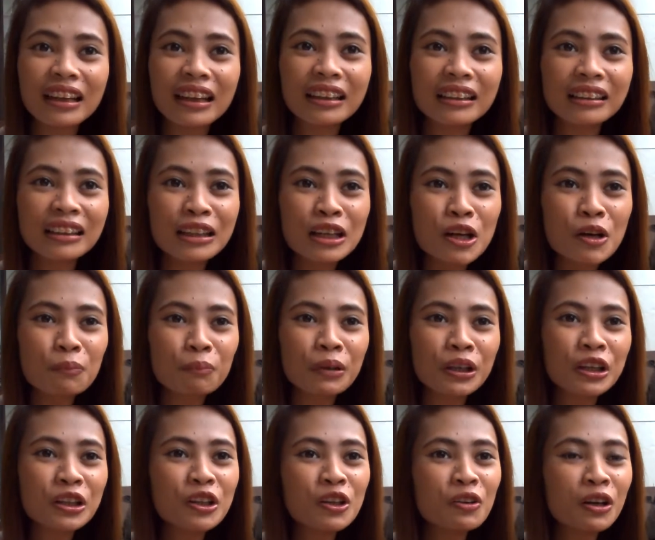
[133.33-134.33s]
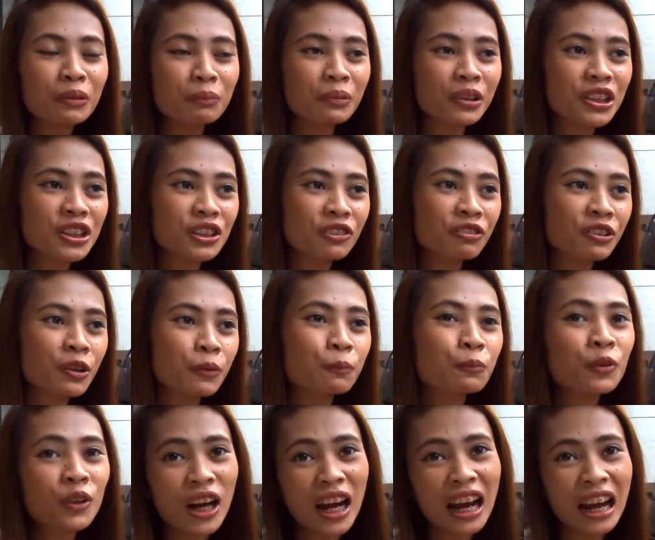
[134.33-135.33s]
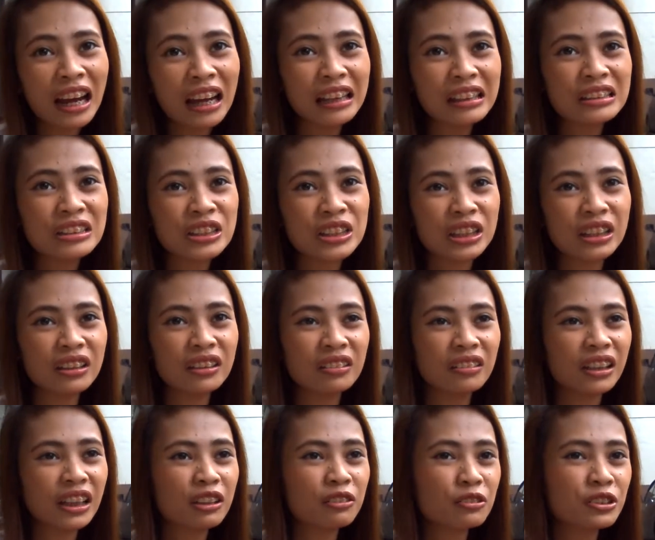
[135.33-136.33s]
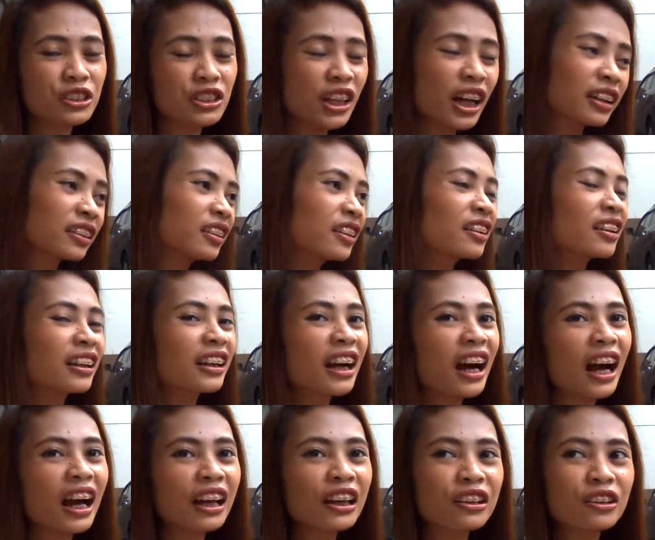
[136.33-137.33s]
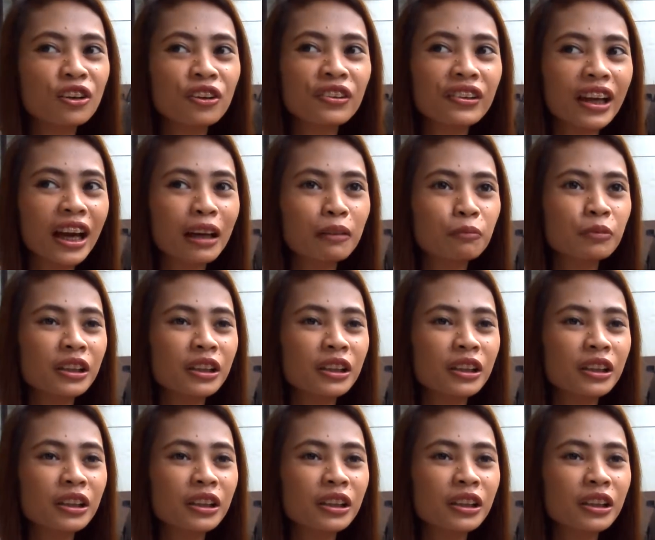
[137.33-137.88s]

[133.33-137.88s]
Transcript: Like, but you know what? Because of her pride, she, like, rejected the guy and all that.